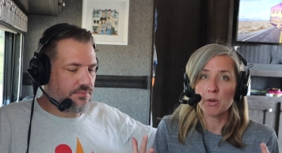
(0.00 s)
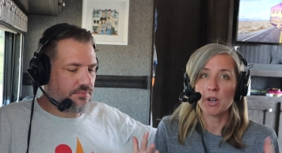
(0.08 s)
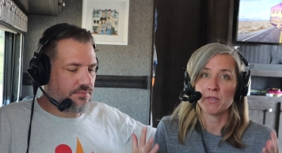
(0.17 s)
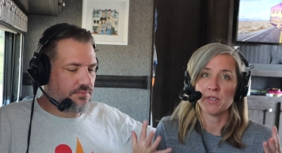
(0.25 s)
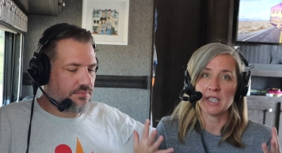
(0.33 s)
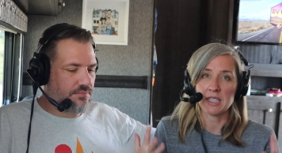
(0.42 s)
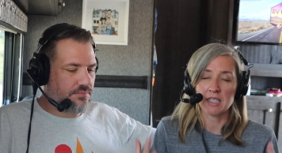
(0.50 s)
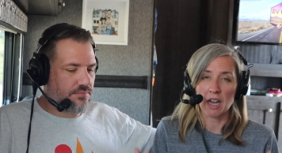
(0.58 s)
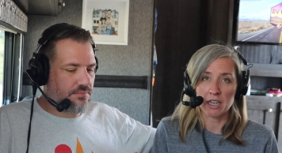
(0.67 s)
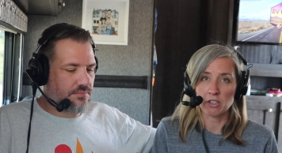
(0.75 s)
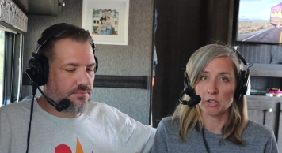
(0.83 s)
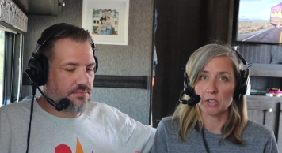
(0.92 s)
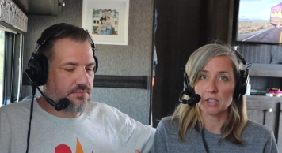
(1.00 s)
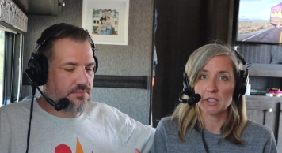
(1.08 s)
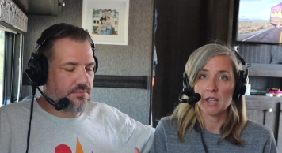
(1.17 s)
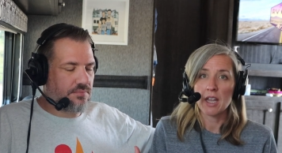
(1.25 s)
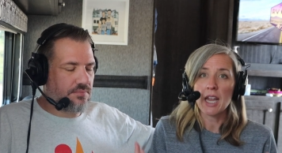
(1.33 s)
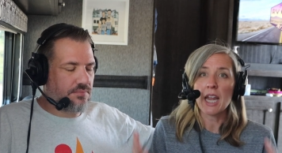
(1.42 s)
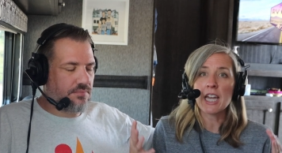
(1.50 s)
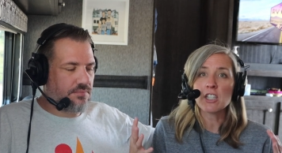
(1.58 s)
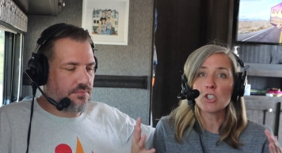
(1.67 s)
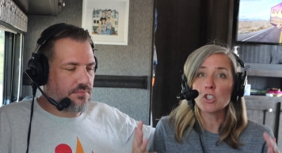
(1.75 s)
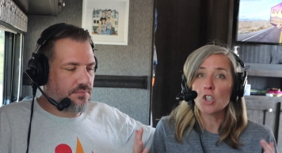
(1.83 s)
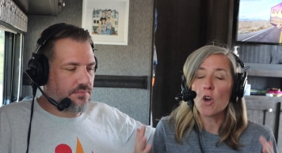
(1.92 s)
Speaker 1: out of these geysers.
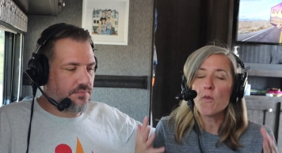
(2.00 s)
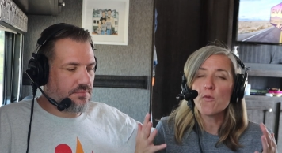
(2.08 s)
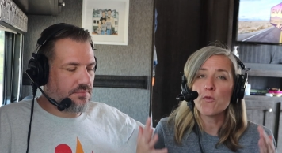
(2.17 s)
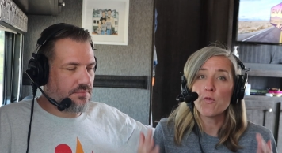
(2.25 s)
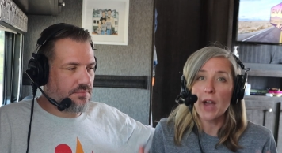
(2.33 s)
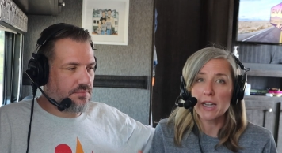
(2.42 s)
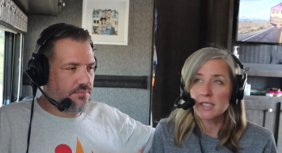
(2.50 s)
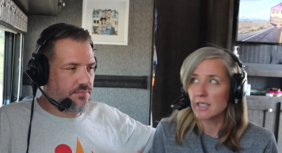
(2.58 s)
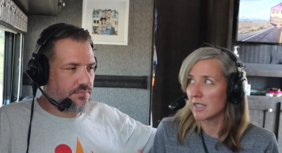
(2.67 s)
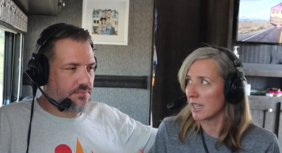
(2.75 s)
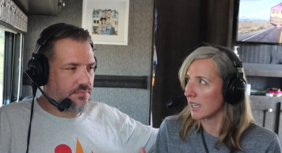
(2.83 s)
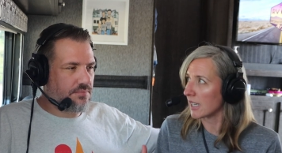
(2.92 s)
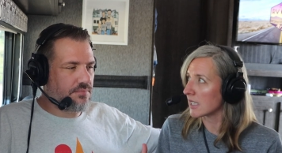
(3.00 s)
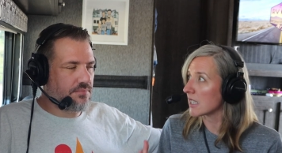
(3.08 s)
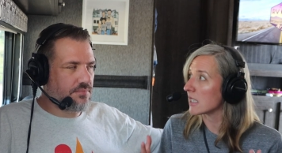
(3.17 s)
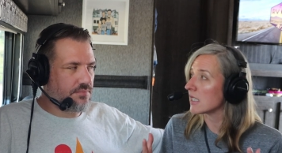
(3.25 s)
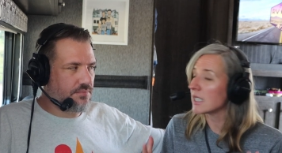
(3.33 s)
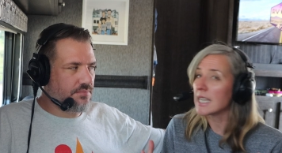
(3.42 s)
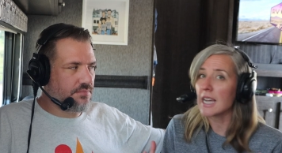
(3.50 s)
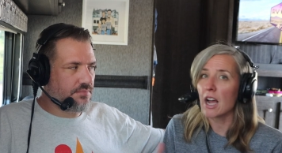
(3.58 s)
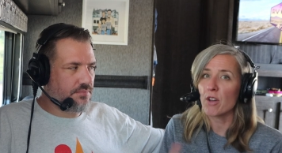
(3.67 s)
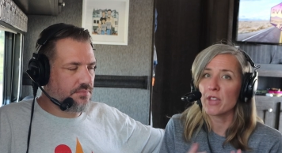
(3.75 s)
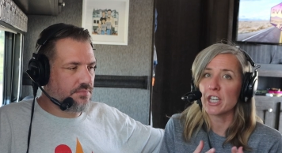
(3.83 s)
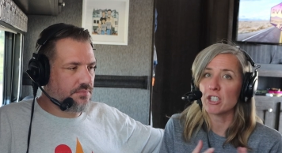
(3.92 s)
It's so fascinating to see
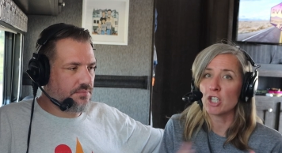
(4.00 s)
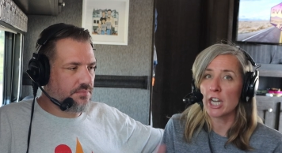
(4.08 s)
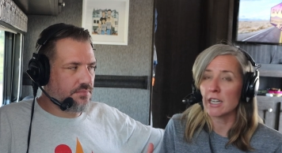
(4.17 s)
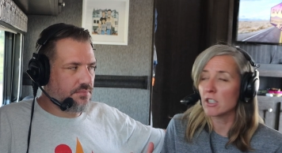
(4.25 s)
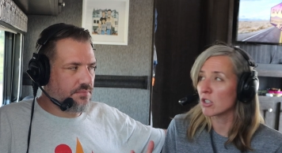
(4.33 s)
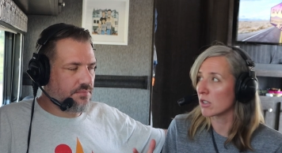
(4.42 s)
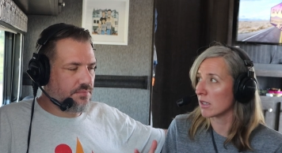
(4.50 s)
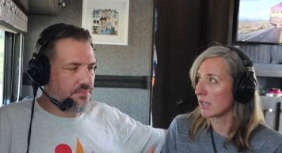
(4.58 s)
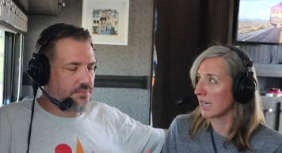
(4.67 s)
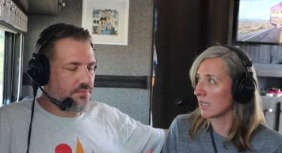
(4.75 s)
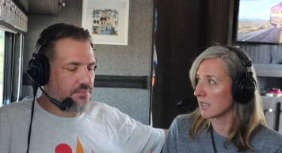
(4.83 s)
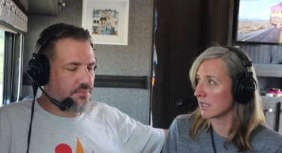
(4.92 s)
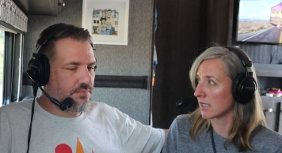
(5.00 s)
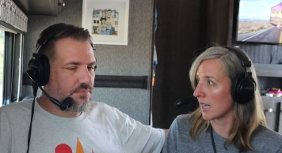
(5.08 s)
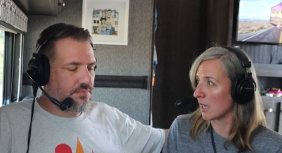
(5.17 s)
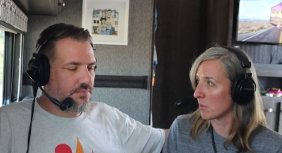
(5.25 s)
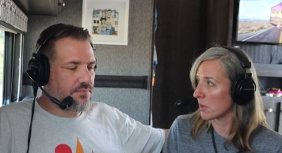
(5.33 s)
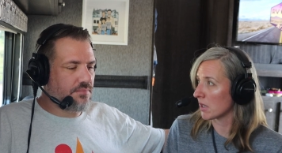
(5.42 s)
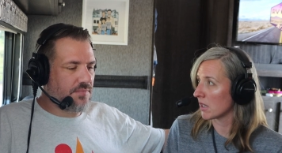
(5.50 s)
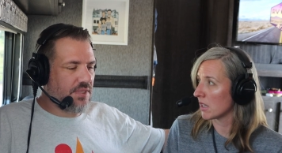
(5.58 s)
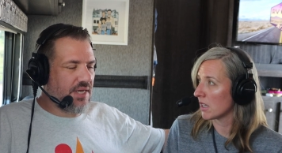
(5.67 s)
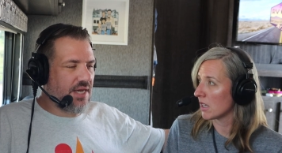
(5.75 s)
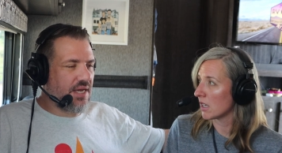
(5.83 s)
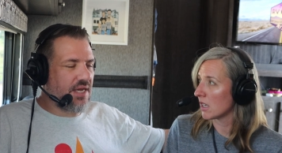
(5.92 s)
how they change the landscape.
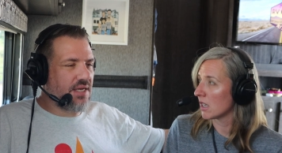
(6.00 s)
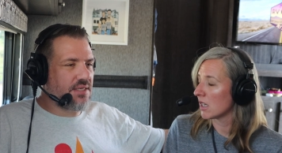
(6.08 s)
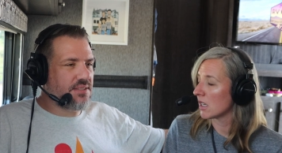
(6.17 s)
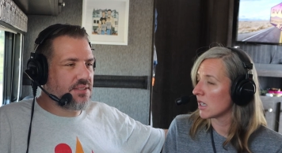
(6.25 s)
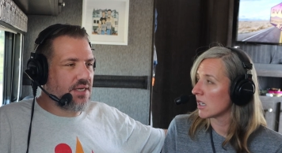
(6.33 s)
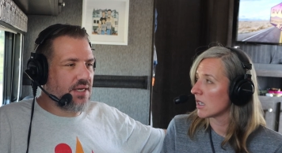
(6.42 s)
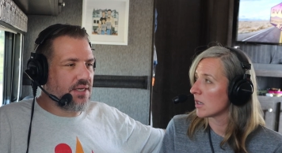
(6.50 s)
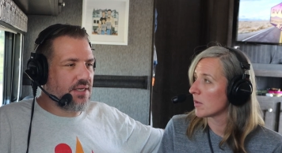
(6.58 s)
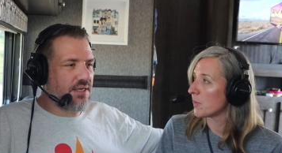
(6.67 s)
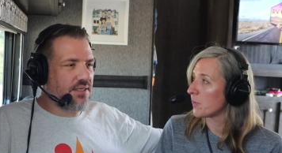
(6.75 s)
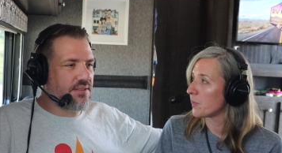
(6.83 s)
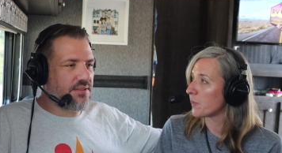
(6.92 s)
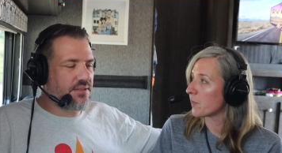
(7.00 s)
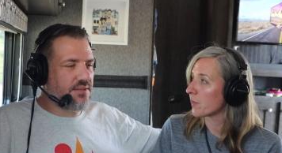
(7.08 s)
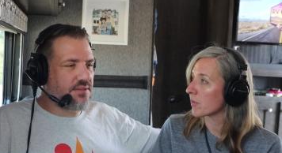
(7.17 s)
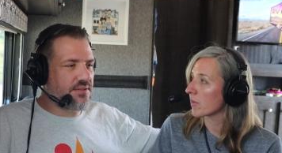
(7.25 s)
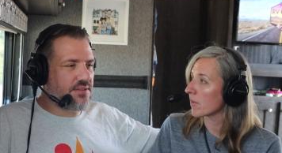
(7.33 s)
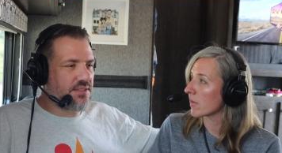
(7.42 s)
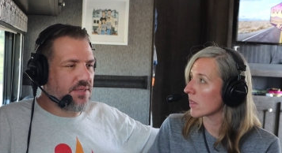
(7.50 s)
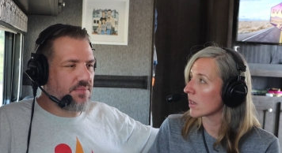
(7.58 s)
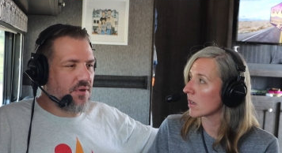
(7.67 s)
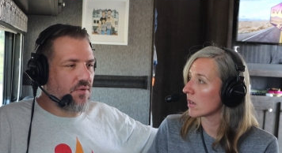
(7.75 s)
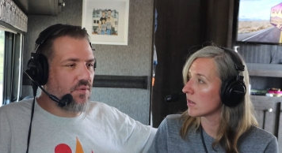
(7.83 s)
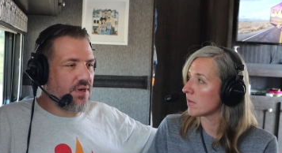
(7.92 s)
Speaker 2: Yeah, and uh, and
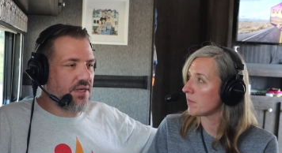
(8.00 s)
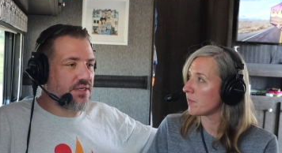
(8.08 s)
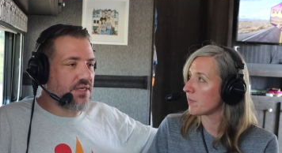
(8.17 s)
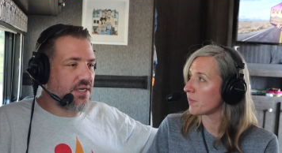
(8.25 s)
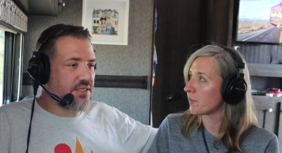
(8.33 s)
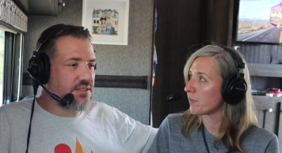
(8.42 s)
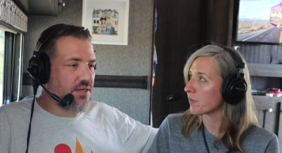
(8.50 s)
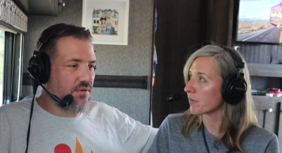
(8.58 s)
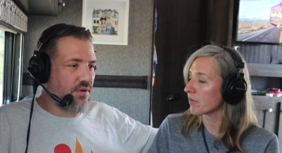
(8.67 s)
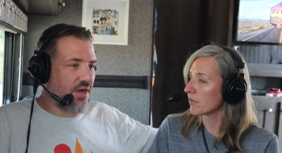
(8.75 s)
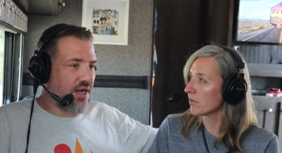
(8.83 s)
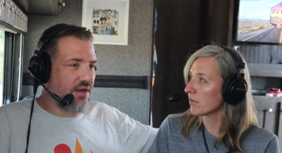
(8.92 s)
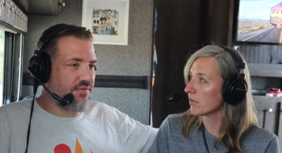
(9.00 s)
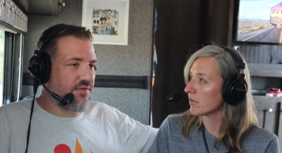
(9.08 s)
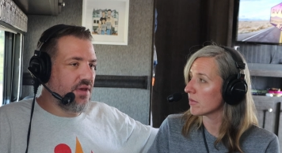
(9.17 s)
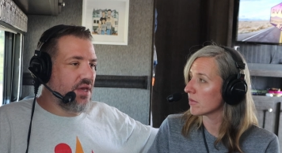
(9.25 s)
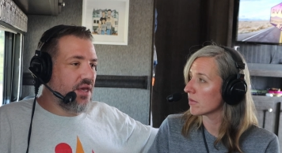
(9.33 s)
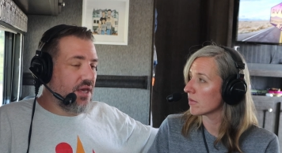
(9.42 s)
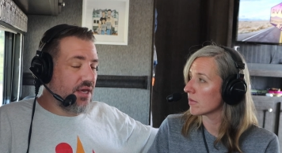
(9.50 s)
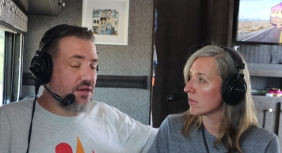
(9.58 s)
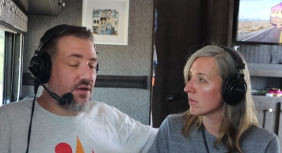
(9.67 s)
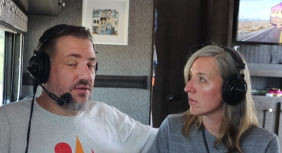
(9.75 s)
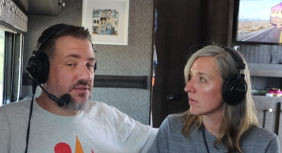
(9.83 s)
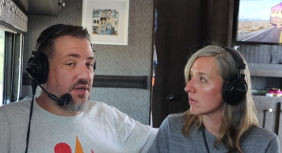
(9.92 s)
Steamboat, when it does go off,
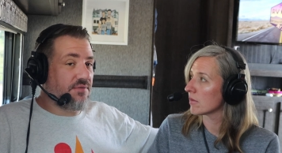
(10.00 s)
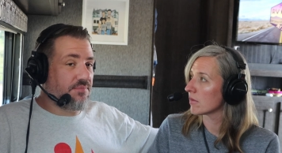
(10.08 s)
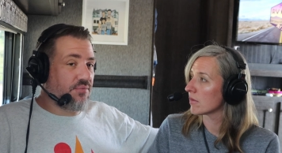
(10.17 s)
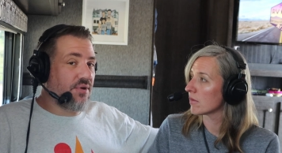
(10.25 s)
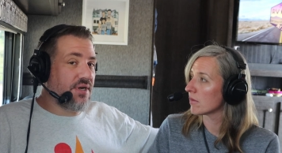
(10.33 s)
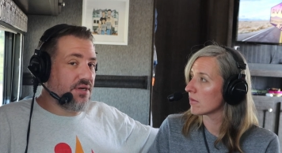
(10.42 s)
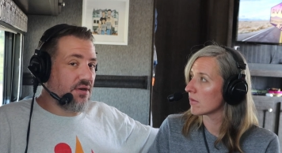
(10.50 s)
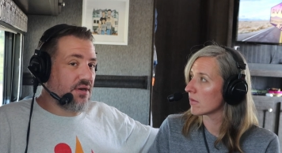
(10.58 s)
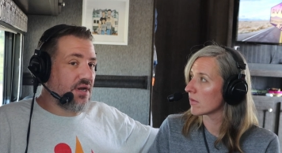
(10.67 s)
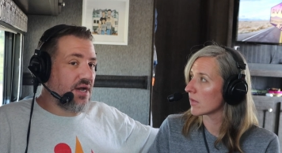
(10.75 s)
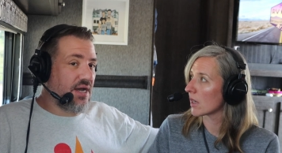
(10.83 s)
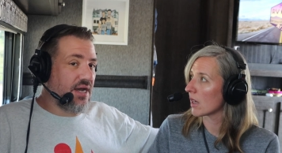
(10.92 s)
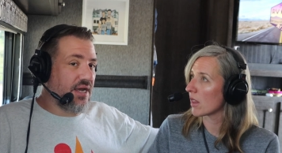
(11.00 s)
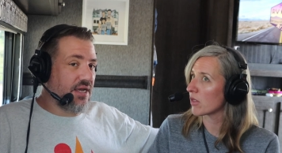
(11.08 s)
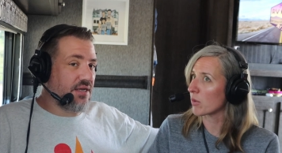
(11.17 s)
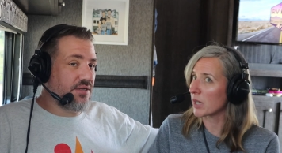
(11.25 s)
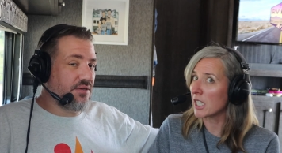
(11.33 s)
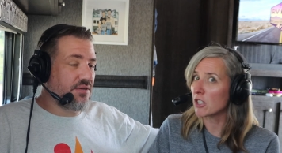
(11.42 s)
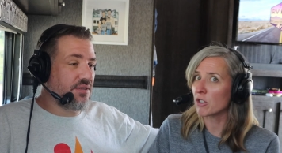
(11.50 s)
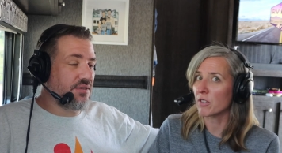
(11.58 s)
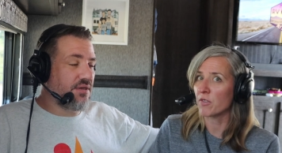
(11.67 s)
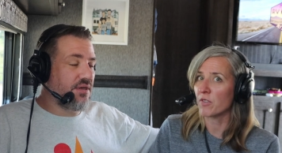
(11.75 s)
it goes off pretty darn high. And 300